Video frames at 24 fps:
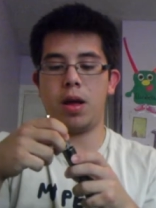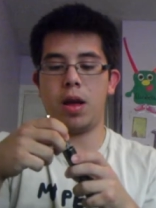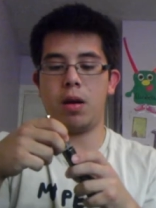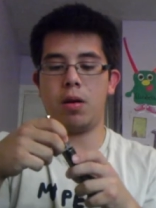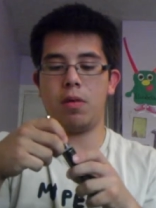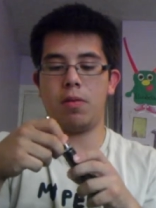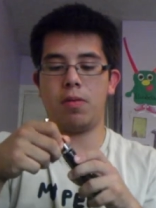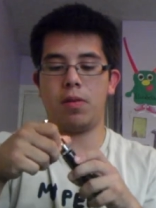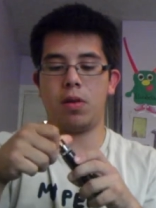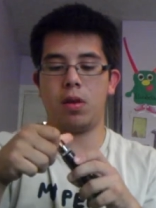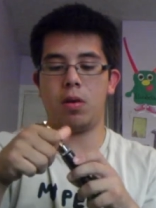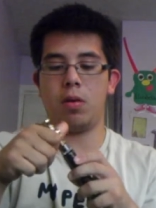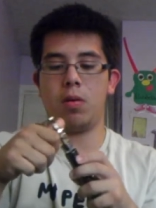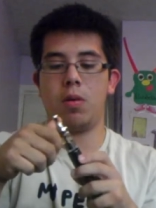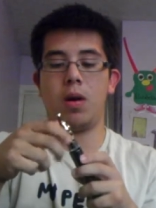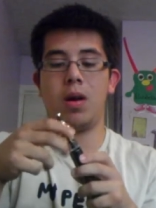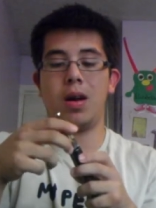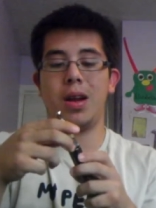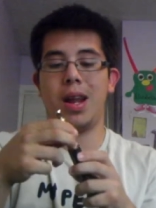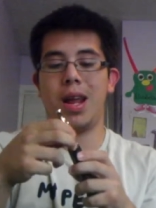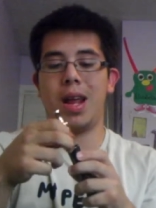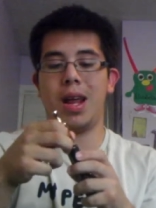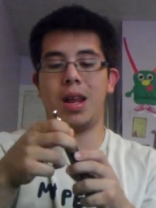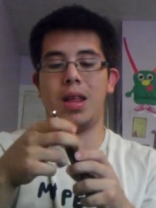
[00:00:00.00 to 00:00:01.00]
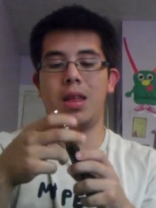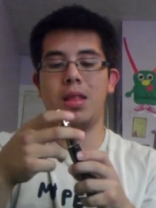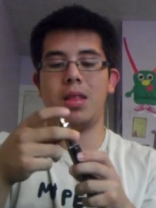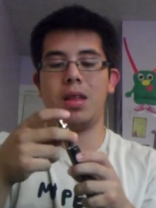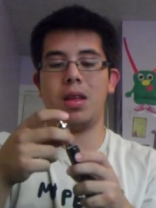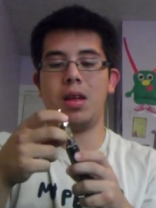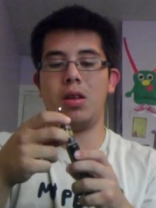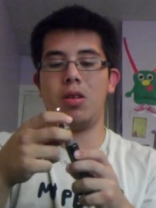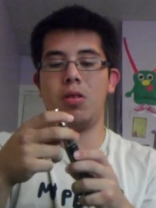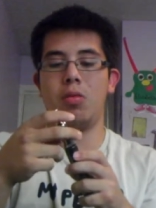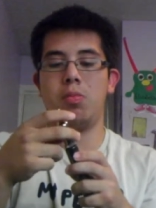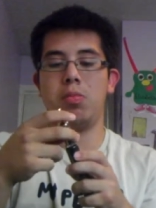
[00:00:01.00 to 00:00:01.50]
airflow on
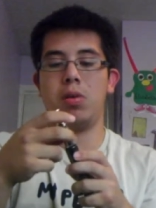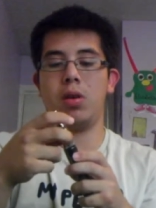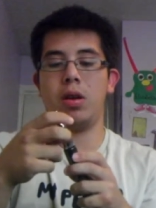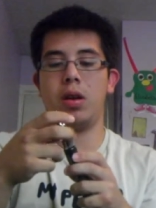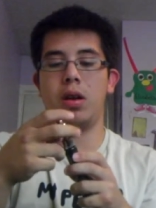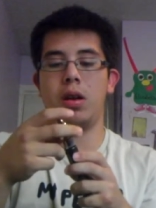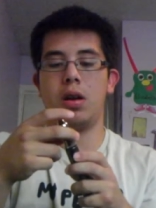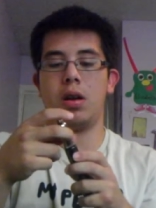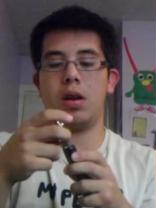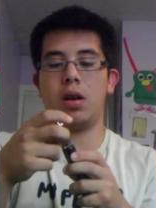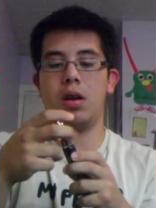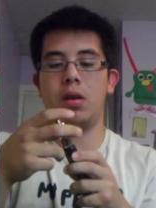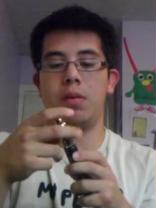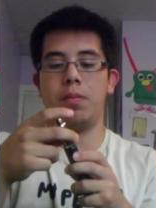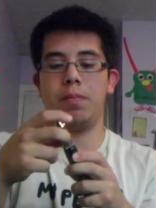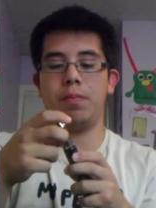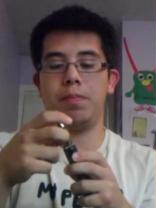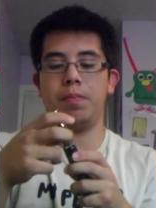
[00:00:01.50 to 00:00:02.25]
anything you put it on.